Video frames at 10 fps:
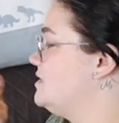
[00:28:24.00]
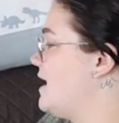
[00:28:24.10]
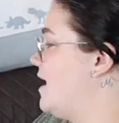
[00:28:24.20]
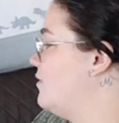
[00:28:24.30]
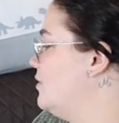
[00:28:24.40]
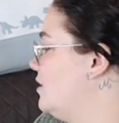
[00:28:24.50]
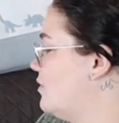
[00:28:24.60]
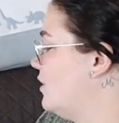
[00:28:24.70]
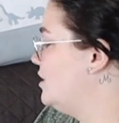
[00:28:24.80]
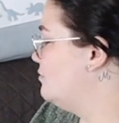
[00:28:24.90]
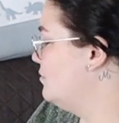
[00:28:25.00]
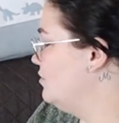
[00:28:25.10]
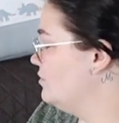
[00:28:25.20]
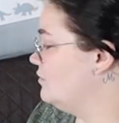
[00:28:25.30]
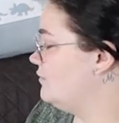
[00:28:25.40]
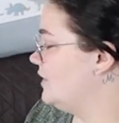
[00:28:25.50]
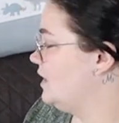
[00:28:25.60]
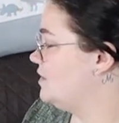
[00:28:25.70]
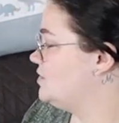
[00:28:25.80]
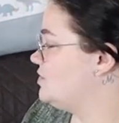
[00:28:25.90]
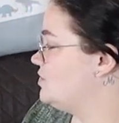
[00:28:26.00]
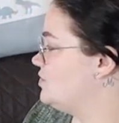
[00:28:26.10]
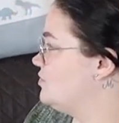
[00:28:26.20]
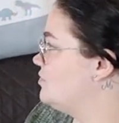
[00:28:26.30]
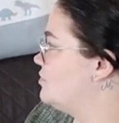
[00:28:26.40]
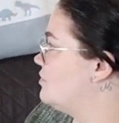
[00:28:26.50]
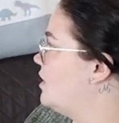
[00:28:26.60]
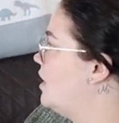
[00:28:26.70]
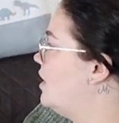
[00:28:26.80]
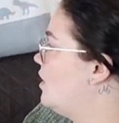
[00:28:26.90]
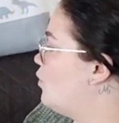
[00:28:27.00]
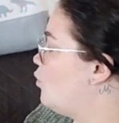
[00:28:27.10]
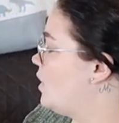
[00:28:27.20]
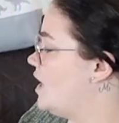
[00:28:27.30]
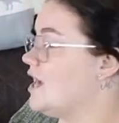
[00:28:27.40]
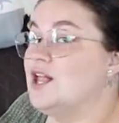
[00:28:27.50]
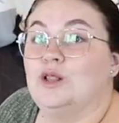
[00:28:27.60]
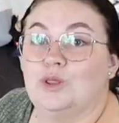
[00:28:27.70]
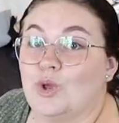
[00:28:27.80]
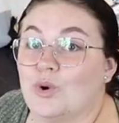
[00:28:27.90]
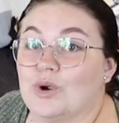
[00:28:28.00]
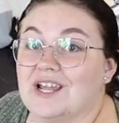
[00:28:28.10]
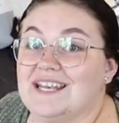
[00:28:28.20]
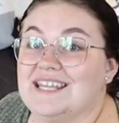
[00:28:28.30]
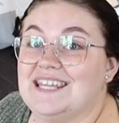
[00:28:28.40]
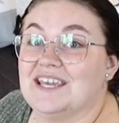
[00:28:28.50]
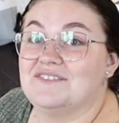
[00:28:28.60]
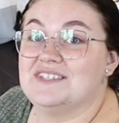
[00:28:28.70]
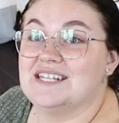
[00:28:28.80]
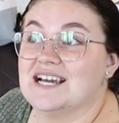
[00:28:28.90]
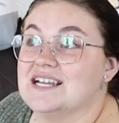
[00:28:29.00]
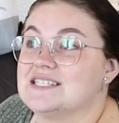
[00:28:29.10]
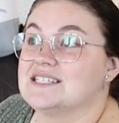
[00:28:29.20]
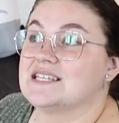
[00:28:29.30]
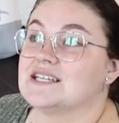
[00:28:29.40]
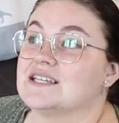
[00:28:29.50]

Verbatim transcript: Now we're going to move into what Lauren gifted us.